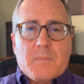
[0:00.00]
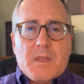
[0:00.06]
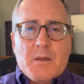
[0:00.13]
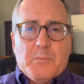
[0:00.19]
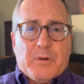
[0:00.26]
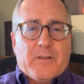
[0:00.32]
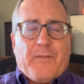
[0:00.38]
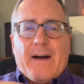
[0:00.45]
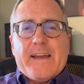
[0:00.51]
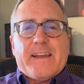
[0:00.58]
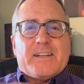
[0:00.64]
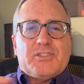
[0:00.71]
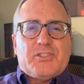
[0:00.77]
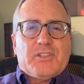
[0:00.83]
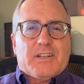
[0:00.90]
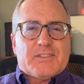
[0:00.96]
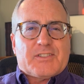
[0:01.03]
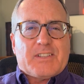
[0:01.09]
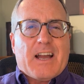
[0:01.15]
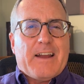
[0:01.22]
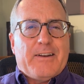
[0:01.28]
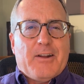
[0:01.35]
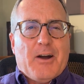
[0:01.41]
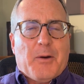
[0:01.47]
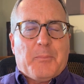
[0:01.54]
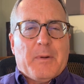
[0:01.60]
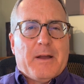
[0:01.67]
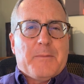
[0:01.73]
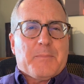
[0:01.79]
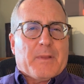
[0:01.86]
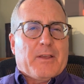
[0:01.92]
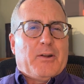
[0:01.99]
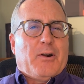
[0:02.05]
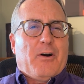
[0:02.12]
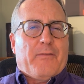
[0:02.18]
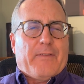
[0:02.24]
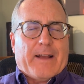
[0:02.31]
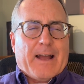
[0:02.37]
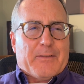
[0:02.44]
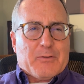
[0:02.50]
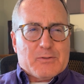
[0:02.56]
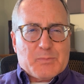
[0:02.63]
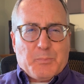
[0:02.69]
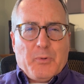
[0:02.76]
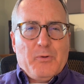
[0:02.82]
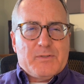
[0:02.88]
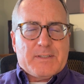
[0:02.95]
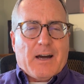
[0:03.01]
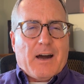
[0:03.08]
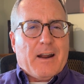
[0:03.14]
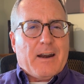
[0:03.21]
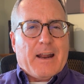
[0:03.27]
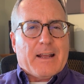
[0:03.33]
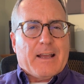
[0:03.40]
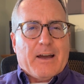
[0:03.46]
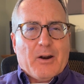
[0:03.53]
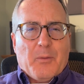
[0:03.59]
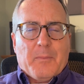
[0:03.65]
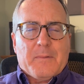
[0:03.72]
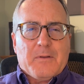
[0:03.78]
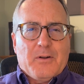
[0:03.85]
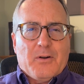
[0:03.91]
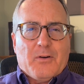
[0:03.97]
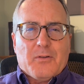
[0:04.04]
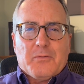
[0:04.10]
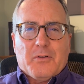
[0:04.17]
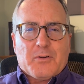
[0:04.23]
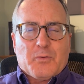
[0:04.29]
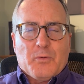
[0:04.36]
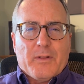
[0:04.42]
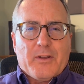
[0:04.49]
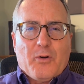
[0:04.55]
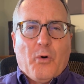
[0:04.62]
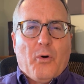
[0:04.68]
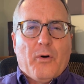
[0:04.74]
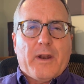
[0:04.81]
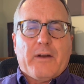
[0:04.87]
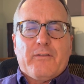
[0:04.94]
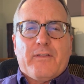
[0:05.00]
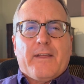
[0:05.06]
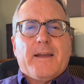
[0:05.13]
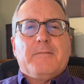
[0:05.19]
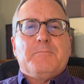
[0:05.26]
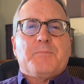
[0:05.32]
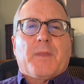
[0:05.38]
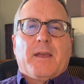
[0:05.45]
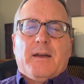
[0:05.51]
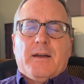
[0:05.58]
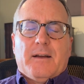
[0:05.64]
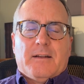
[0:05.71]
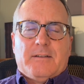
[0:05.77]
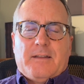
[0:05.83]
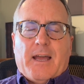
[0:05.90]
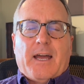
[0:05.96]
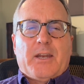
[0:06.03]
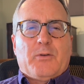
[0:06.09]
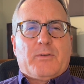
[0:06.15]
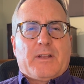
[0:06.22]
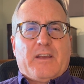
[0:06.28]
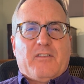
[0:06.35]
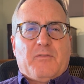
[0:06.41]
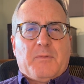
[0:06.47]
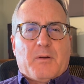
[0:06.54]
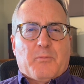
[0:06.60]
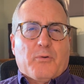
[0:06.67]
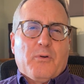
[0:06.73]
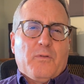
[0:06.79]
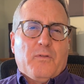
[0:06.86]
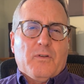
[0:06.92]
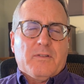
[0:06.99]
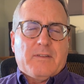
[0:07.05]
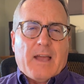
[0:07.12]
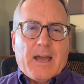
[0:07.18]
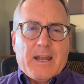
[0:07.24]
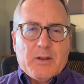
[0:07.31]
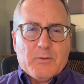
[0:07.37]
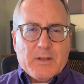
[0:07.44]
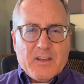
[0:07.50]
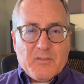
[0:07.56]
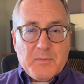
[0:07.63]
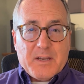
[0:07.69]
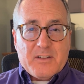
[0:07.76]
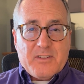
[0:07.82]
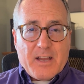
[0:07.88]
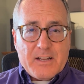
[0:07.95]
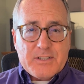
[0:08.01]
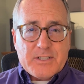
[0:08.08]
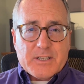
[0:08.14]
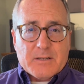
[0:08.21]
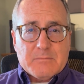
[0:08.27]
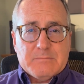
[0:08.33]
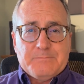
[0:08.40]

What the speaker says: But if I had just signed up, if I got those boots on and I got them, looked really cool and everything, Daddy would give me approval. Daddy would give me attention.